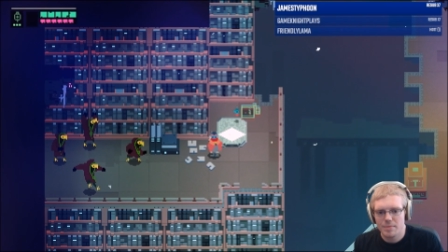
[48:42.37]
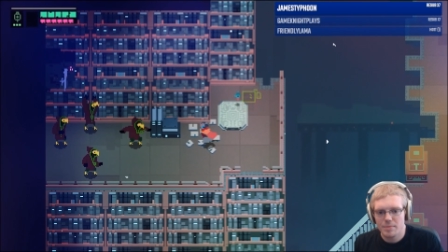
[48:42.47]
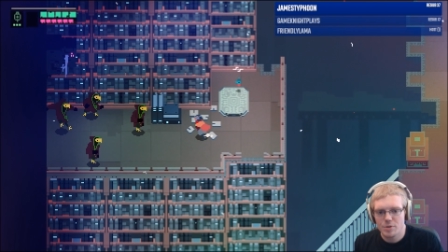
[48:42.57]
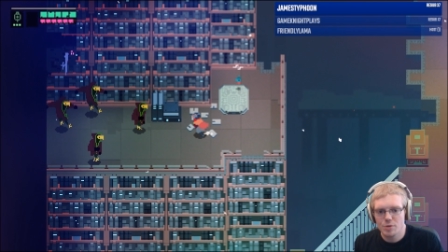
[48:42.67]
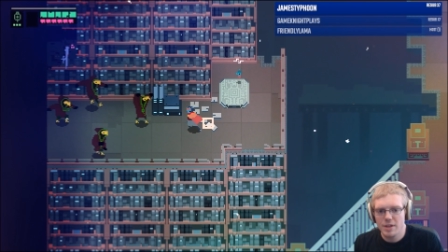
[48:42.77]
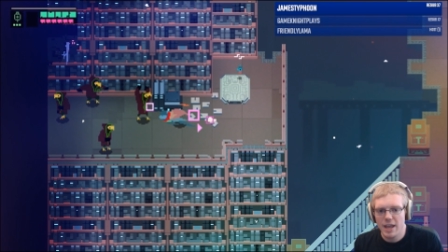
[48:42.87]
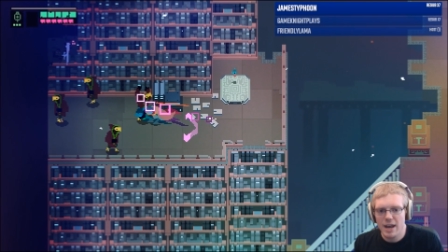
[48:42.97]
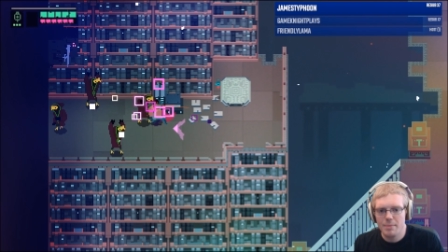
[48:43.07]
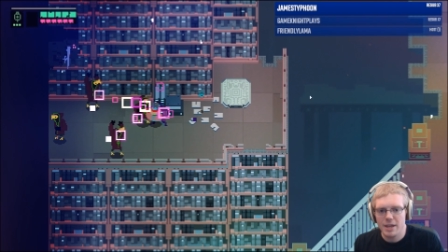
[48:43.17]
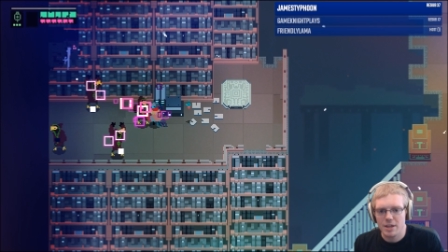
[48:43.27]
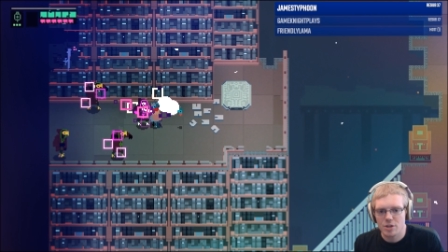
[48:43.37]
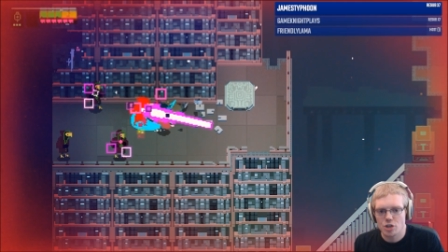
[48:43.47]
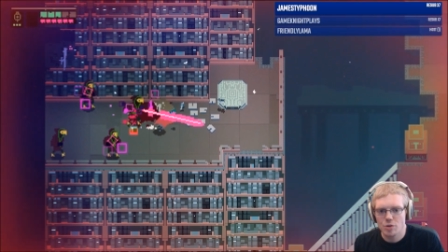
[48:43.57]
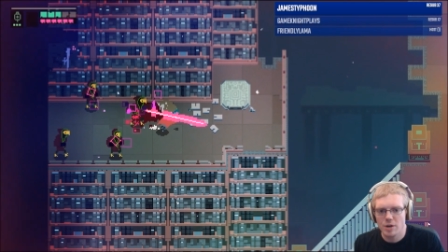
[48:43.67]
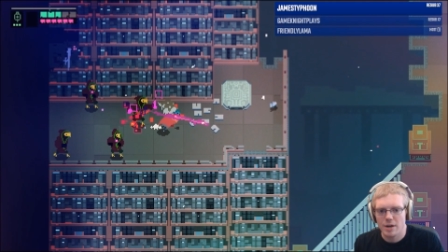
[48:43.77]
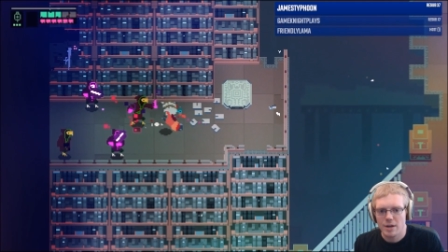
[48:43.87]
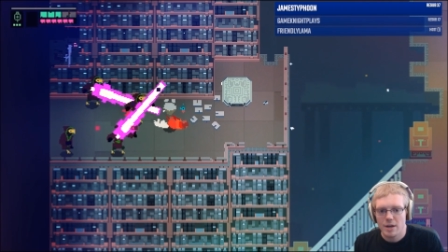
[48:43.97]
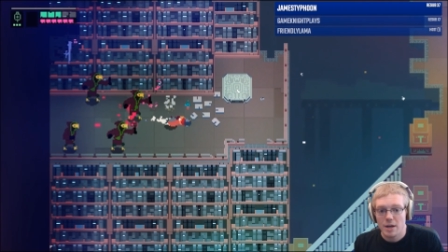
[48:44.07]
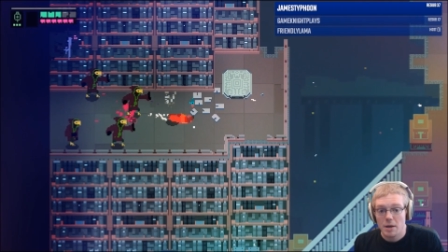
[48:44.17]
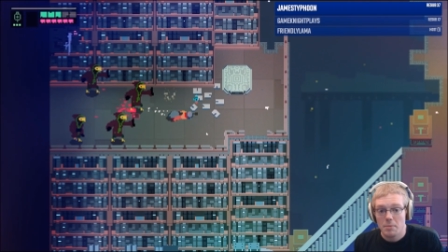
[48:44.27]
To the enemies, sure.
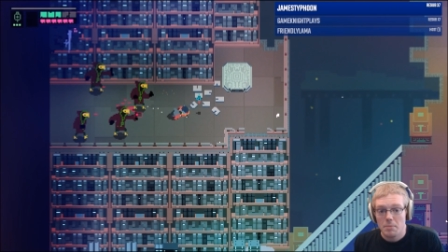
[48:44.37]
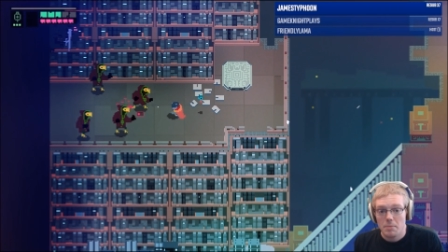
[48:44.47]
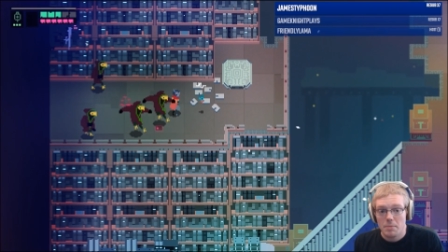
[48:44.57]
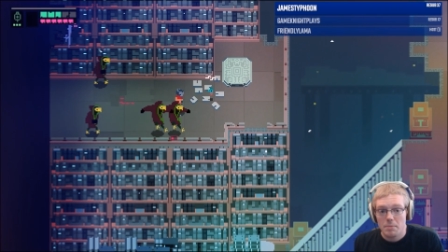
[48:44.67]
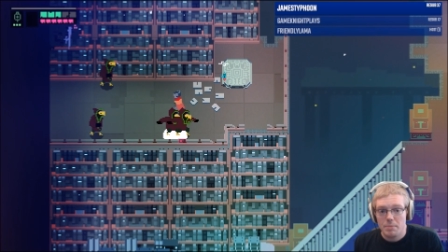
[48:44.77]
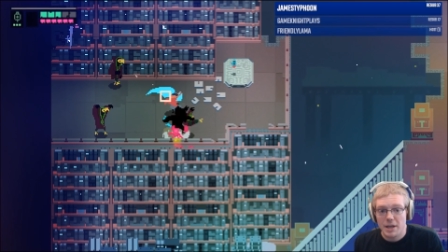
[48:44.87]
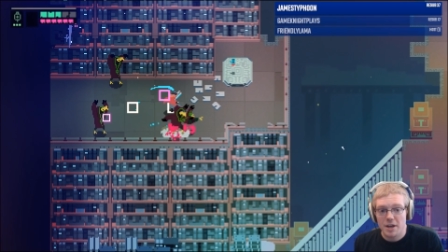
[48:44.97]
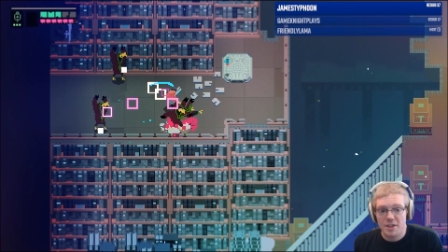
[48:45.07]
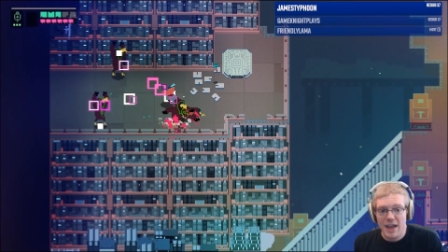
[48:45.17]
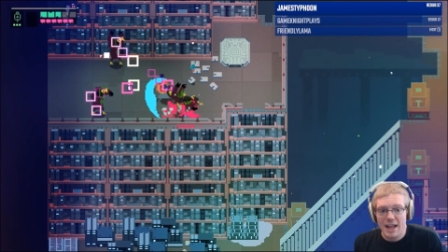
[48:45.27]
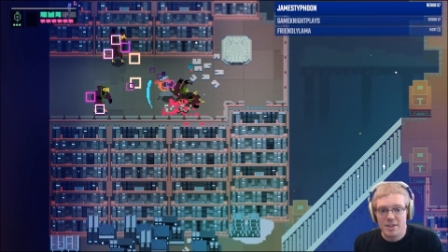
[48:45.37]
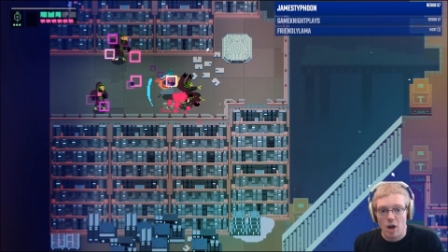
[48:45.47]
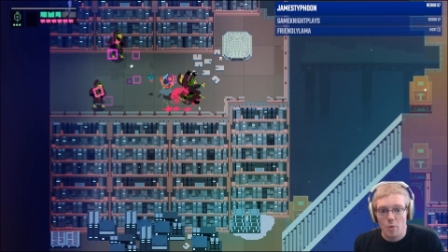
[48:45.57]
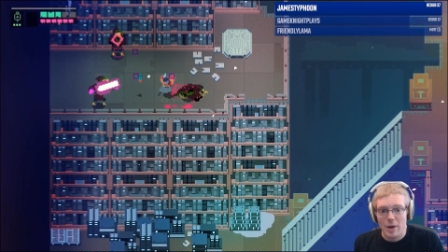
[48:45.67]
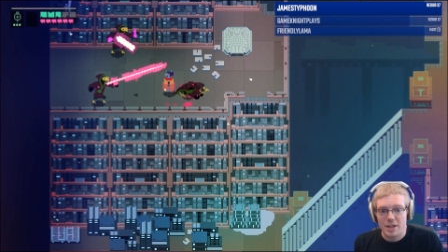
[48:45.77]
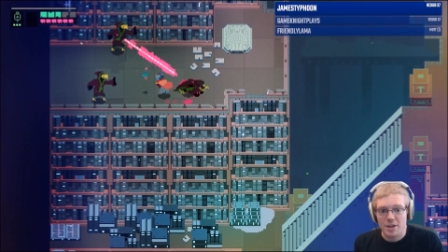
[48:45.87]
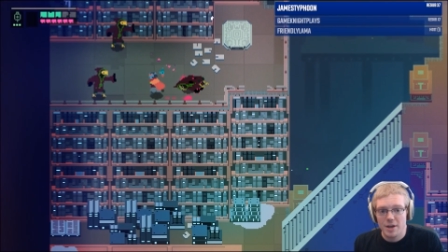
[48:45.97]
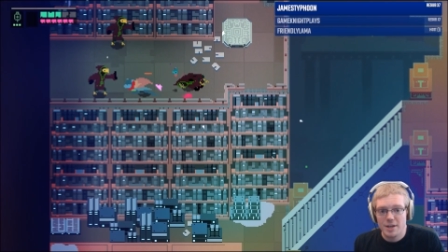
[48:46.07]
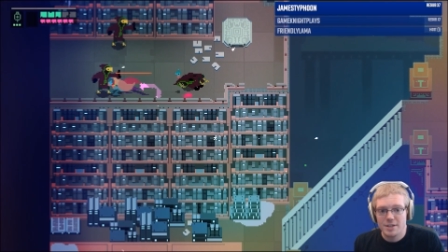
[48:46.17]
Because that's always good.